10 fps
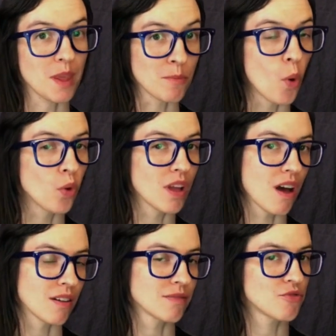
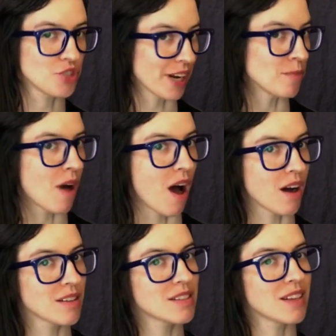Ebola,
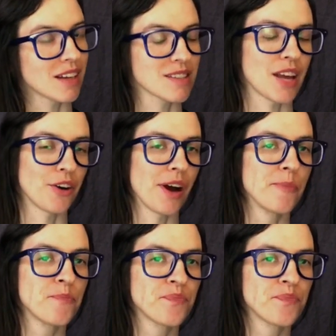chickenpox, etc.